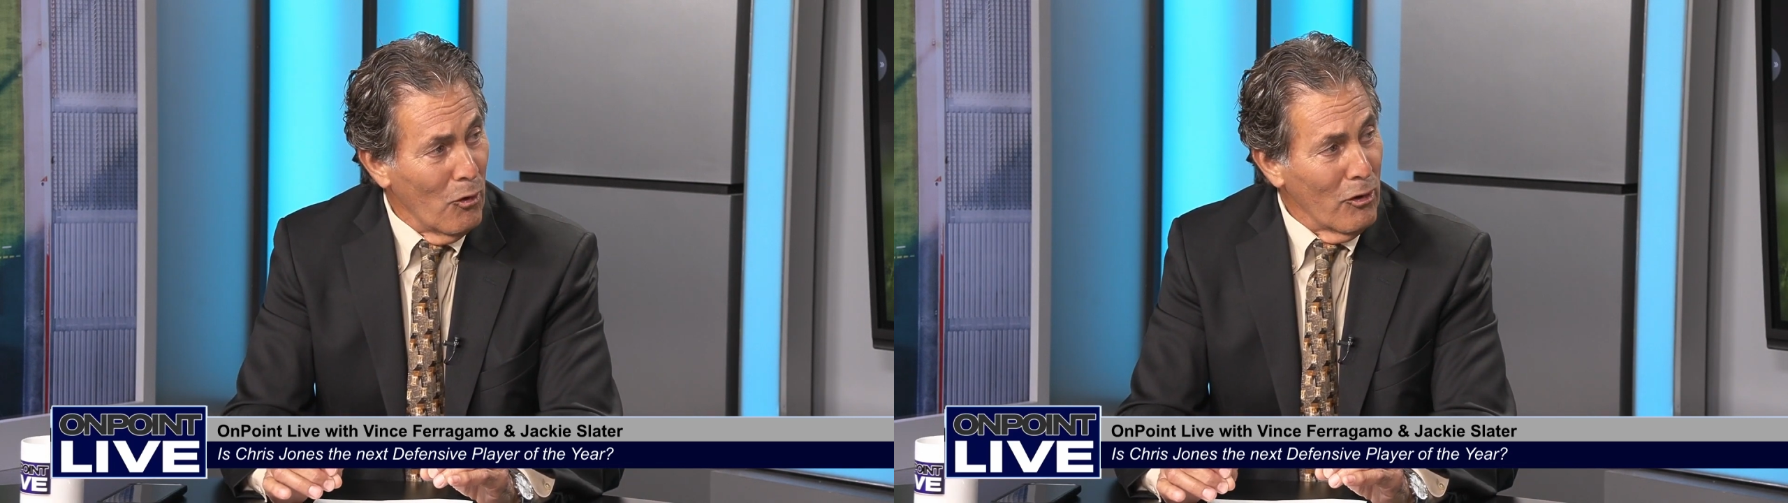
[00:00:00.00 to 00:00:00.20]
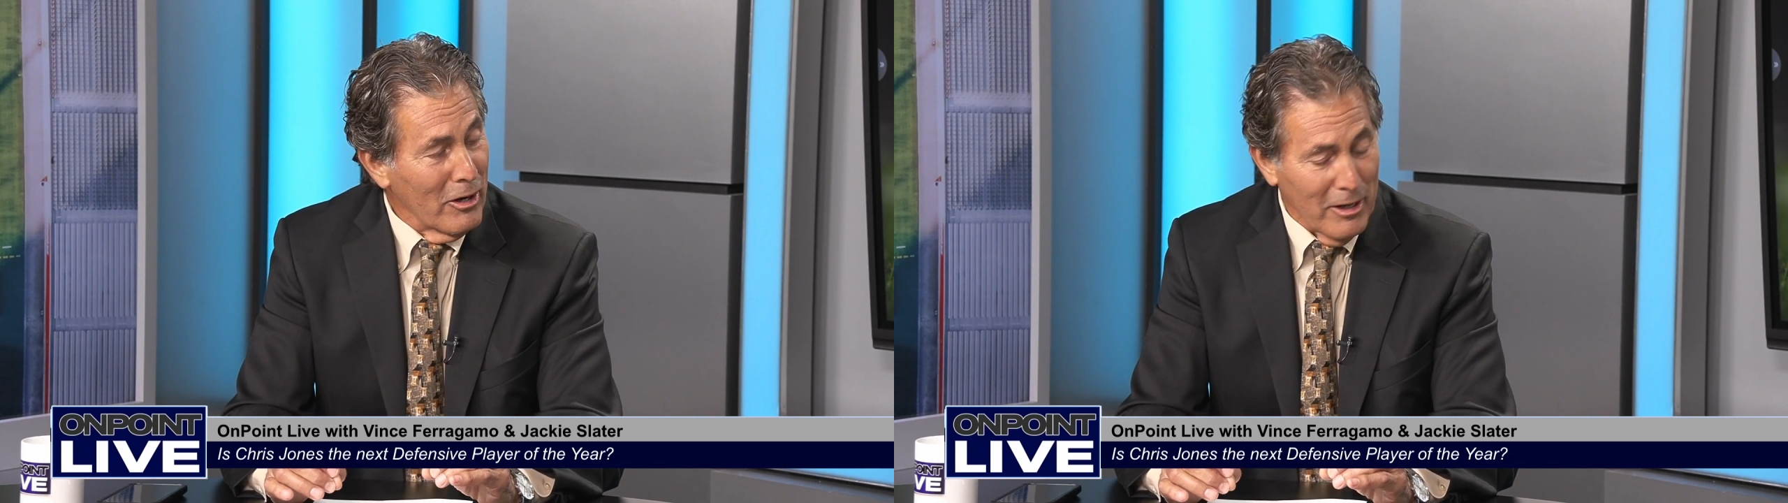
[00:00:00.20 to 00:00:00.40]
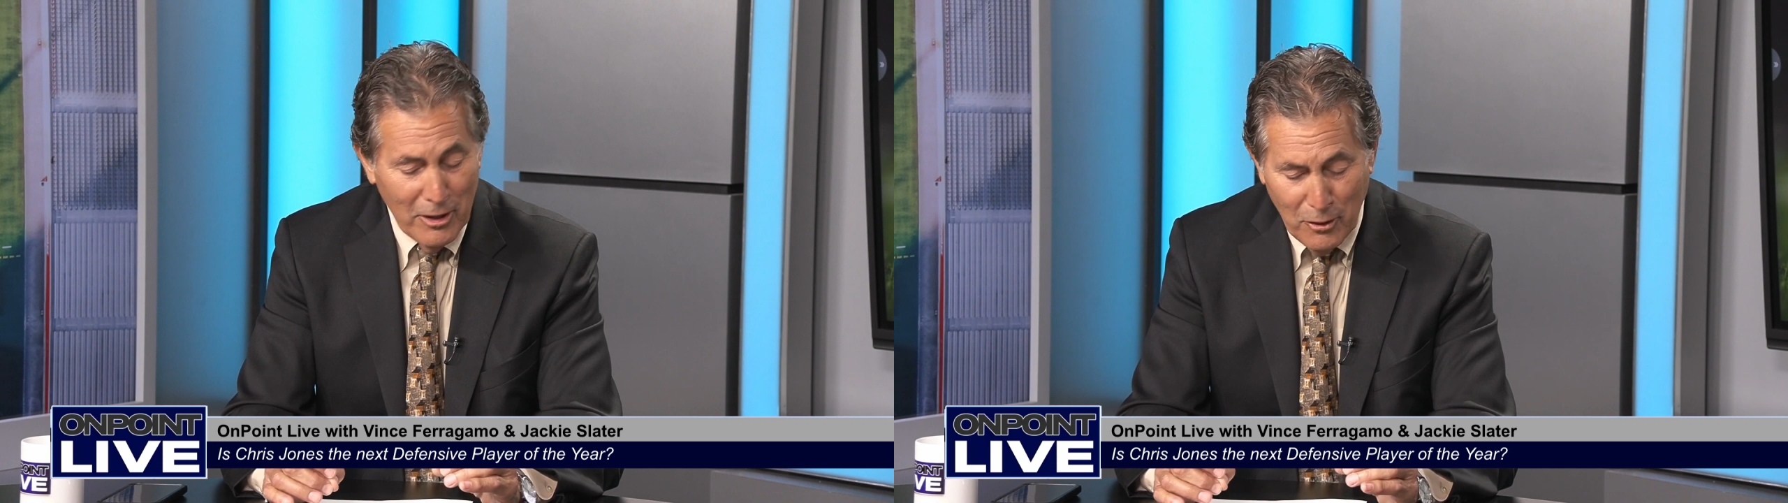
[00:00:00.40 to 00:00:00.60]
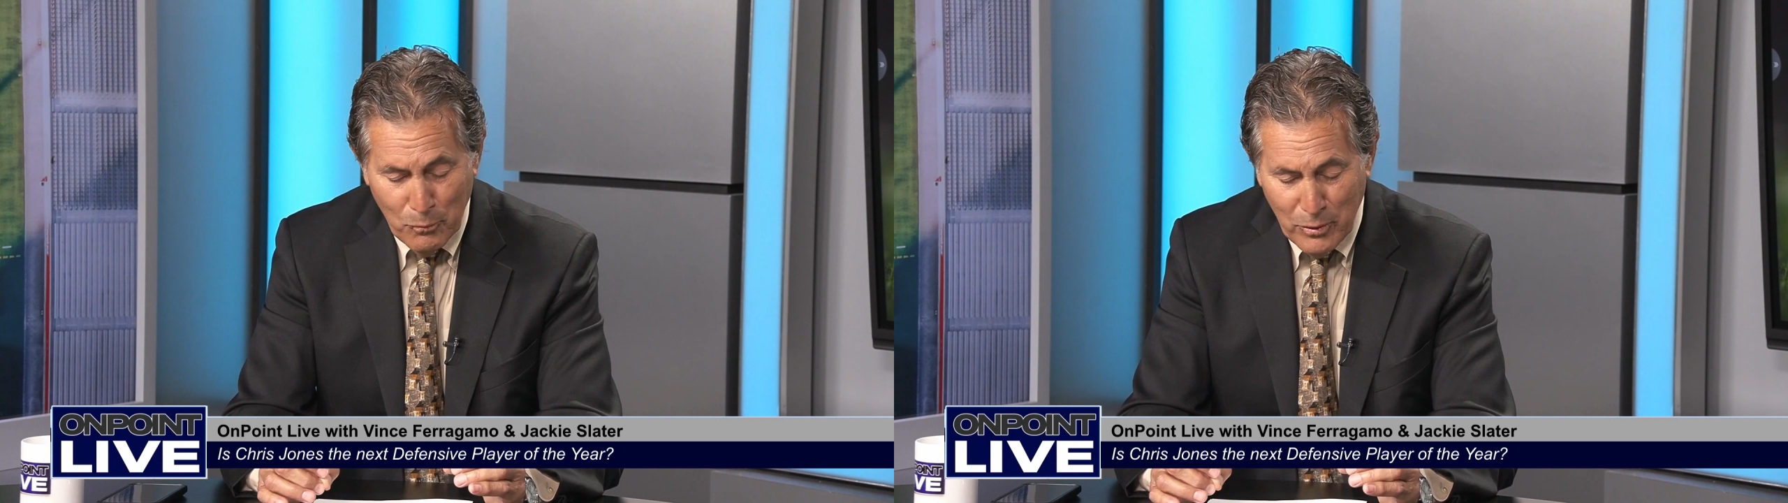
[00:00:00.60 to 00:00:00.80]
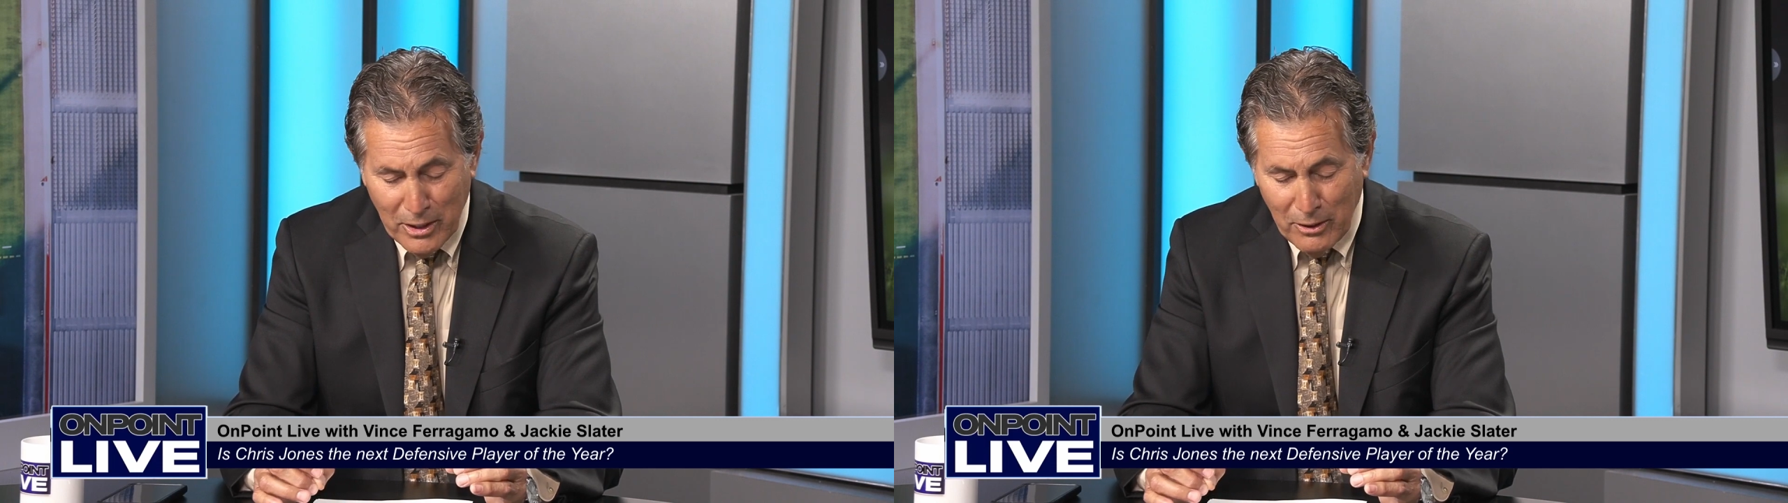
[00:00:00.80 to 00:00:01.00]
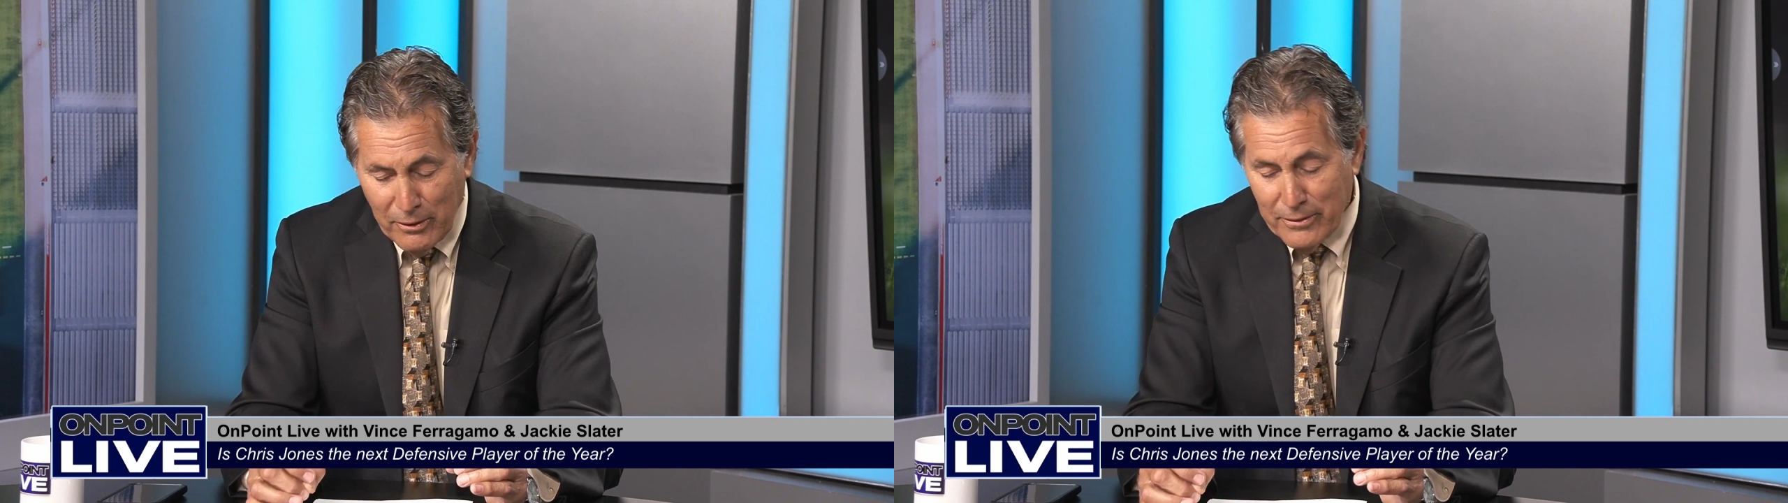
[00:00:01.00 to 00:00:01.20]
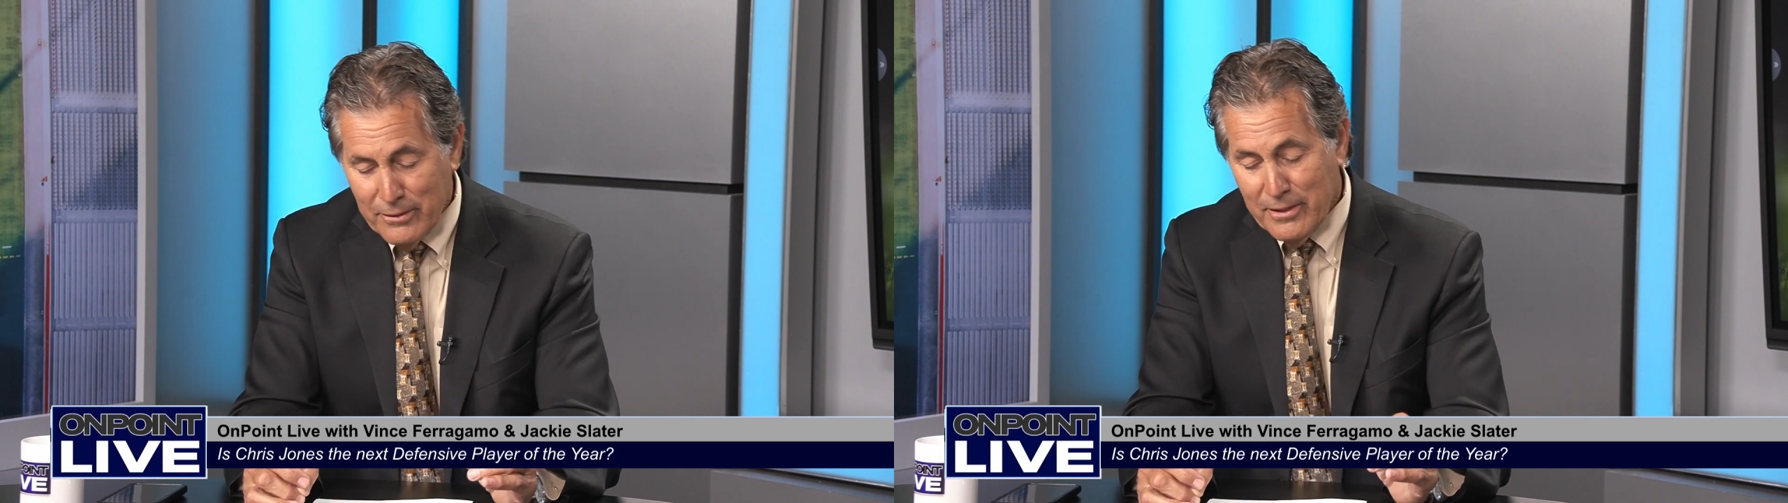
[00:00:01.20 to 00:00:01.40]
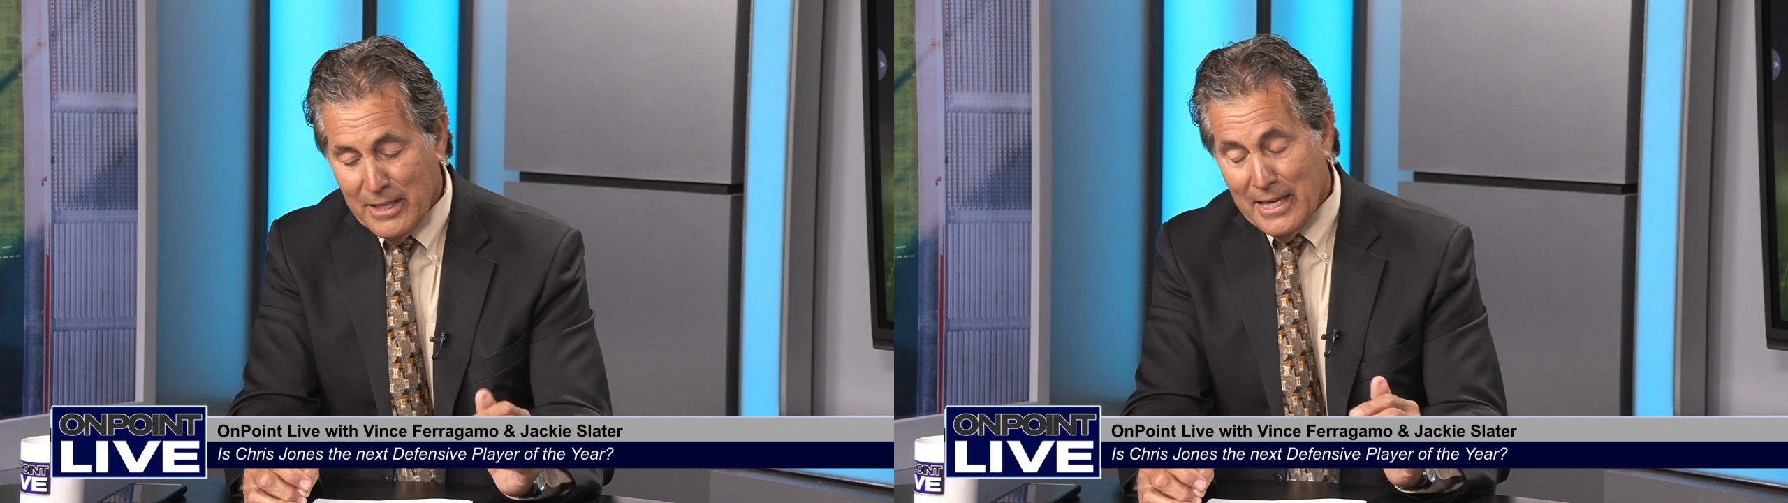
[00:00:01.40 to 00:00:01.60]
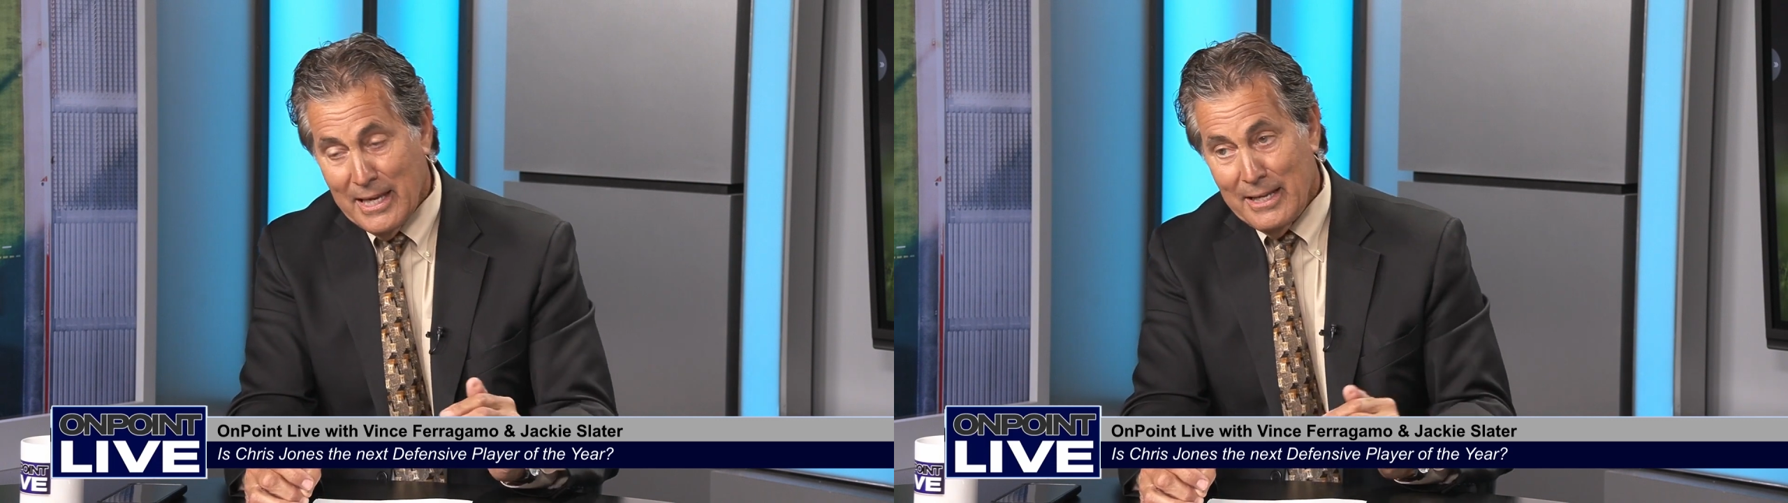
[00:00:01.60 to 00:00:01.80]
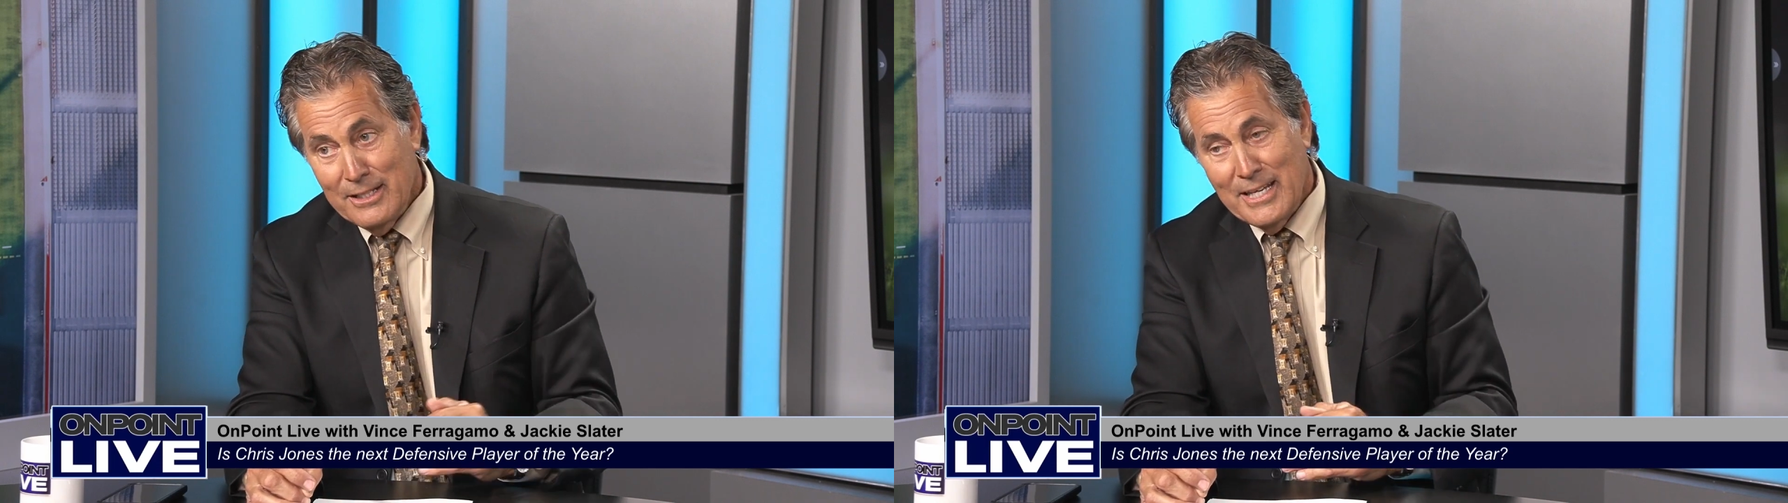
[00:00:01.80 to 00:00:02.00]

or will the